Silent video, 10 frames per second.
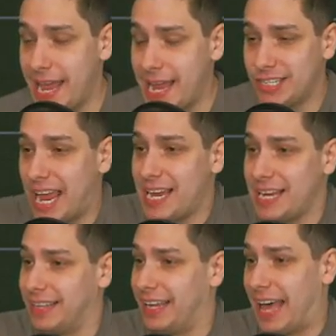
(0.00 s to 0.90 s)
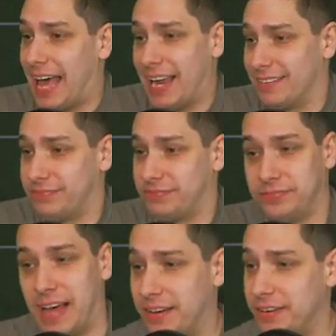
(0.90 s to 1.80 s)
engage eight. Like, I,
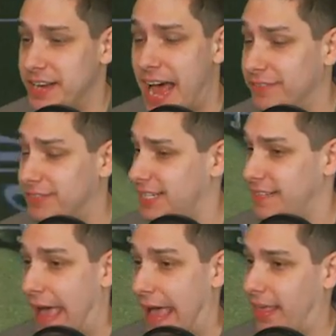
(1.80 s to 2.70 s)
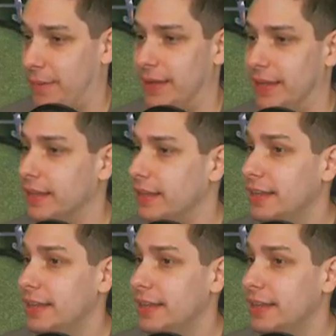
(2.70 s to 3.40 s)
I could not have seen that coming.